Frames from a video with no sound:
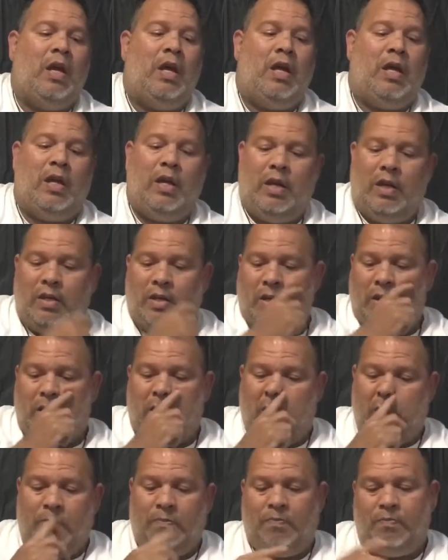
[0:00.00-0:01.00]
and
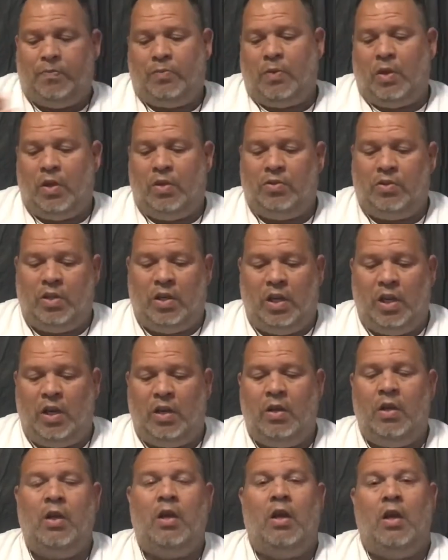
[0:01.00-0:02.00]

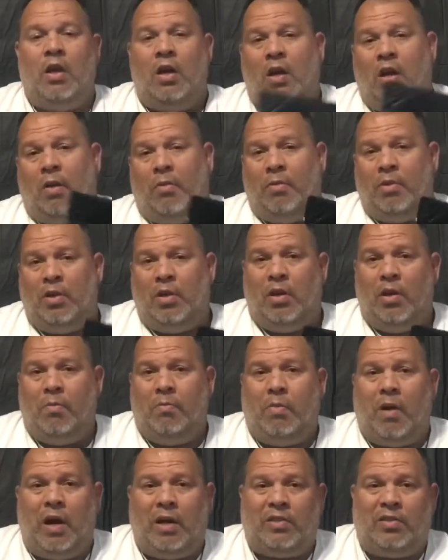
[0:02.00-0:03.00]
today I'm gonna
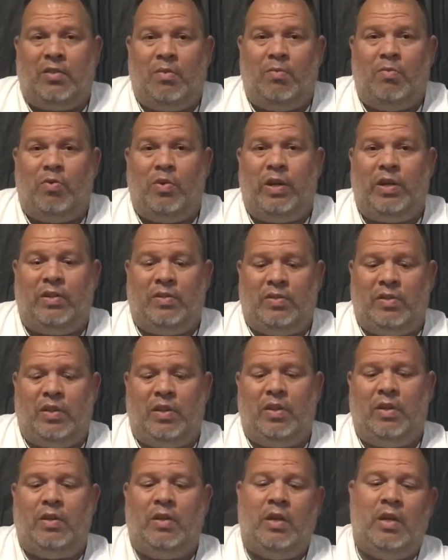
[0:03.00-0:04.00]
unbox some rings
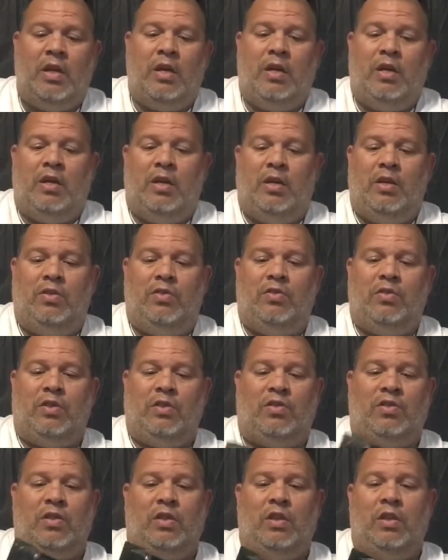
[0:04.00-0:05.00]
here. And you can
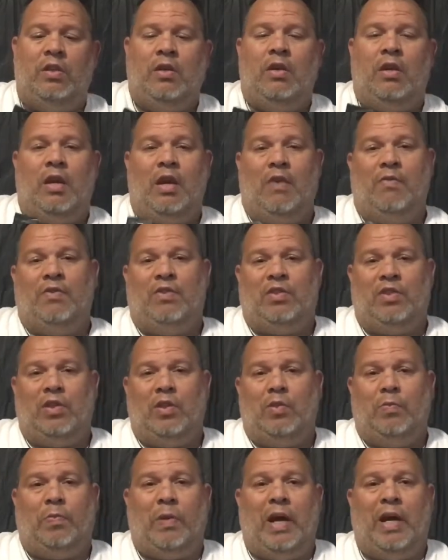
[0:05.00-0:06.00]
see I have a
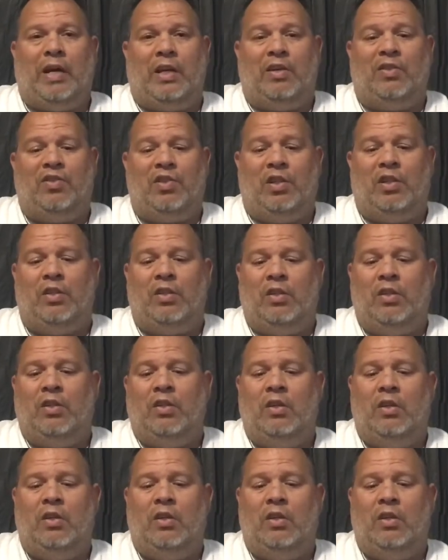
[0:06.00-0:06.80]
sealed package here.